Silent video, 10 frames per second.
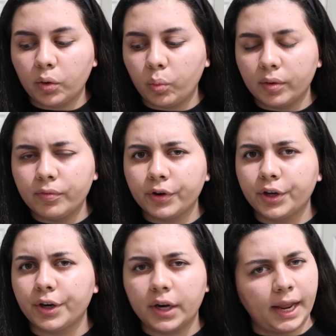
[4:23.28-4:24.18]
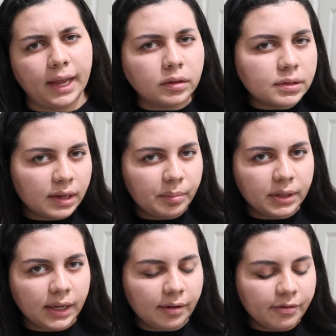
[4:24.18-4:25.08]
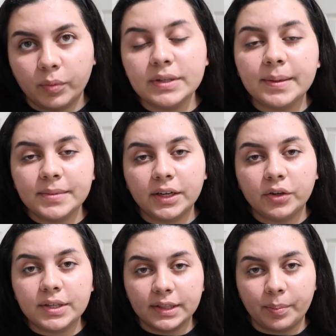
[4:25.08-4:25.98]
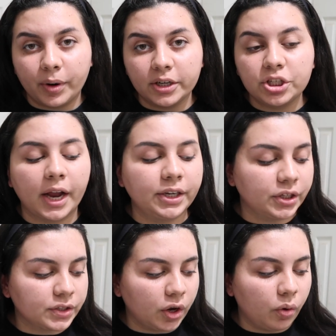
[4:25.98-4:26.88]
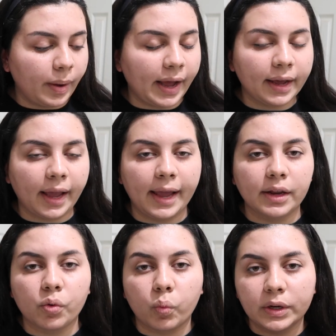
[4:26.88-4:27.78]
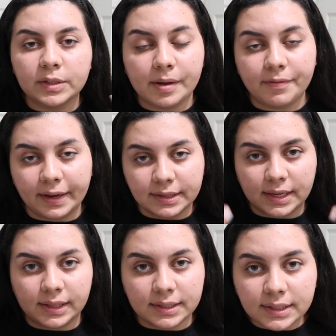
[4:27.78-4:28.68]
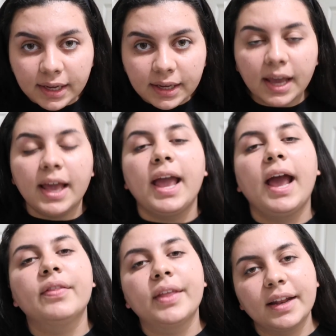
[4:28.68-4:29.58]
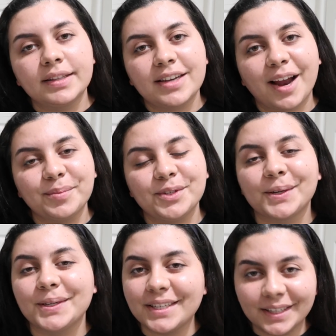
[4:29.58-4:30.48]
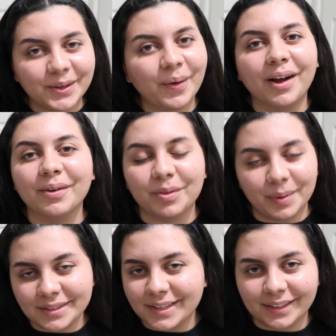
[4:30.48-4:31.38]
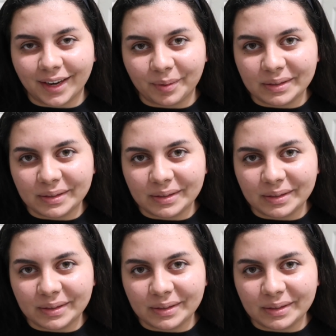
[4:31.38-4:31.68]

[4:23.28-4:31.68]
then one for your nails, I believe. Once I'm done using the brush, I just go back and rinse my face in the sink, and then it's time to continue on with my skincare